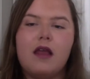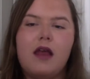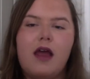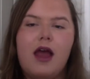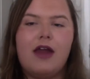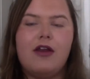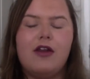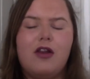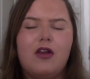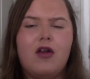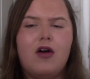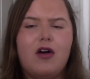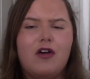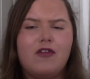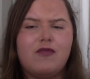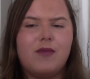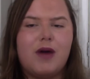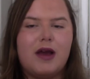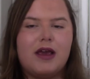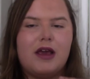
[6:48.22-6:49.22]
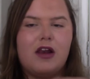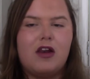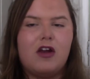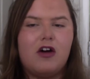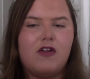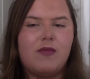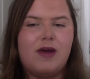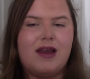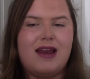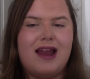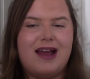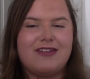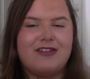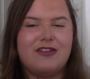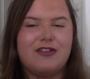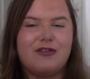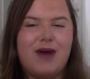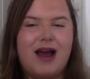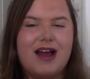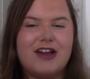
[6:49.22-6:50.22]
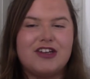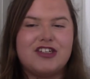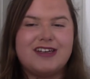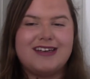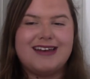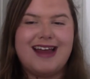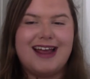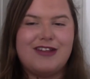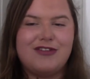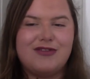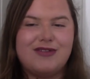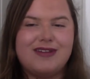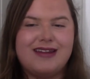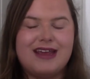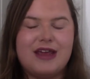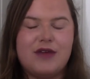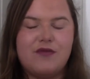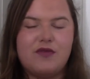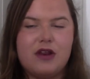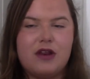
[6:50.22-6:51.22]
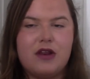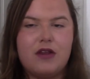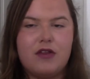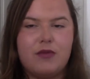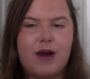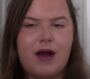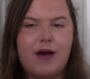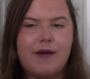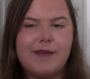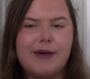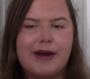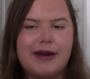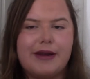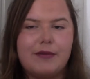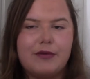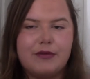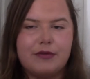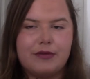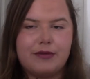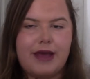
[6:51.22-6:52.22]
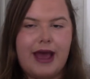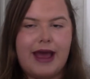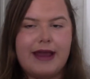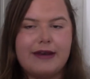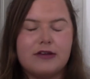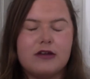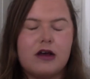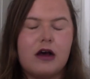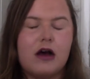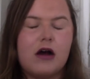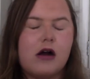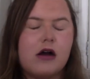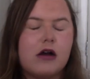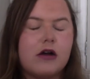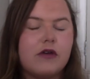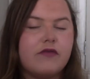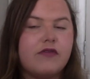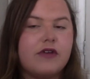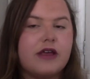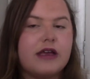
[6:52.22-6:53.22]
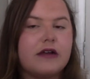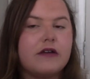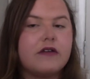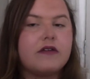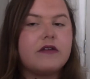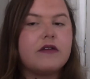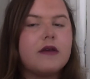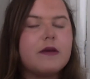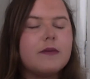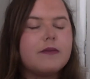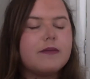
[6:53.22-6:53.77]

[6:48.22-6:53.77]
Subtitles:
a lot of my lessons were actually later in the evening as well, when it was getting dark and things.